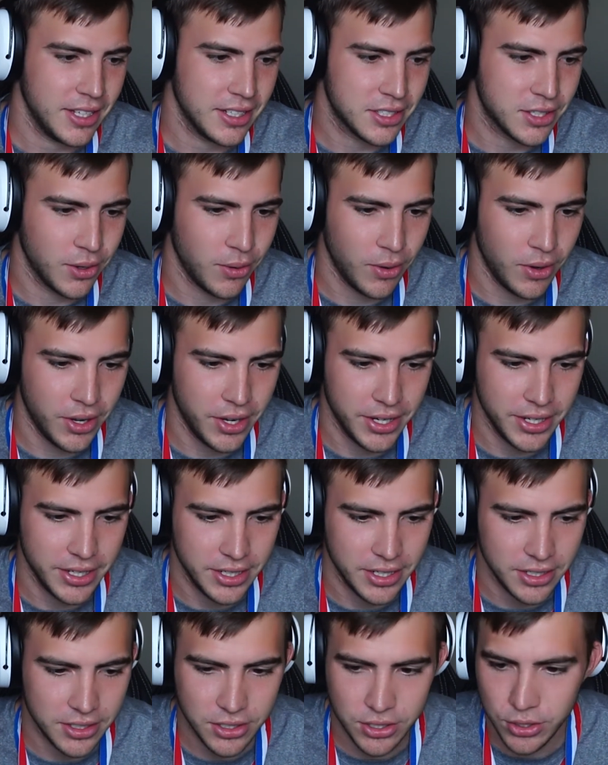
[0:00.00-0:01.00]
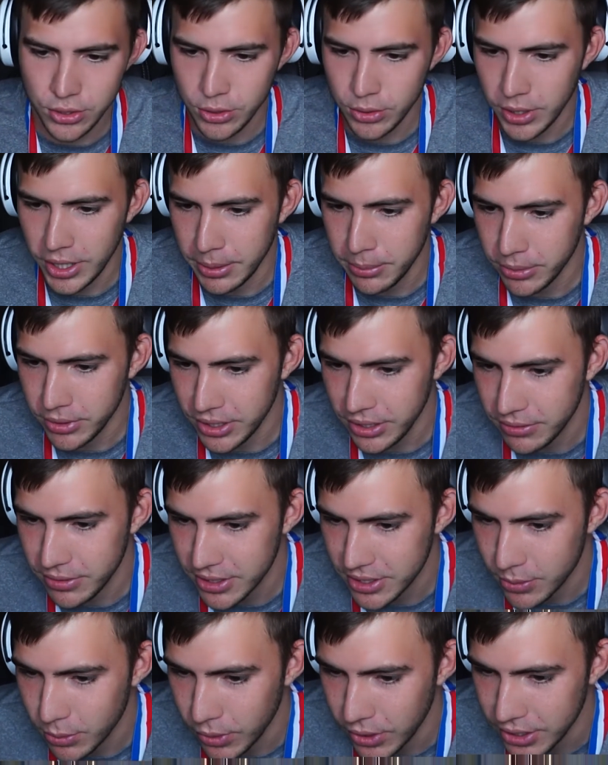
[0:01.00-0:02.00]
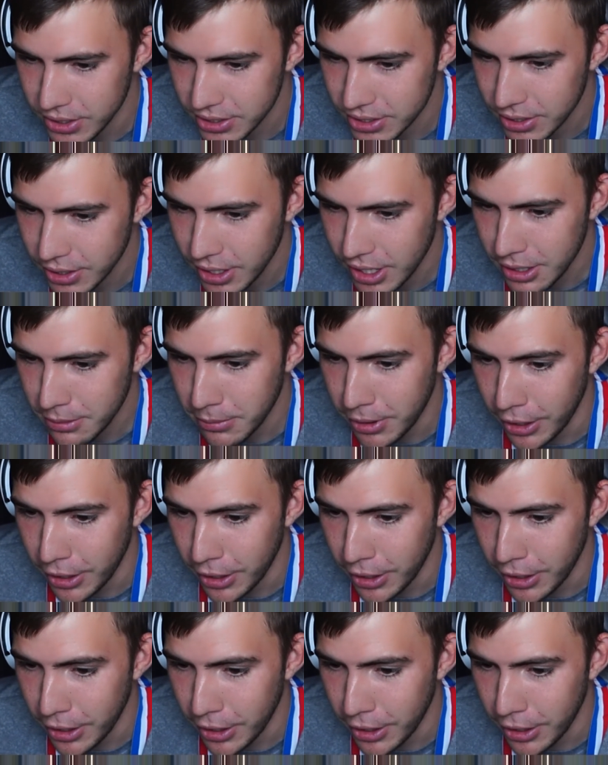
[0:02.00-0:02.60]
Let's go on to, I believe this was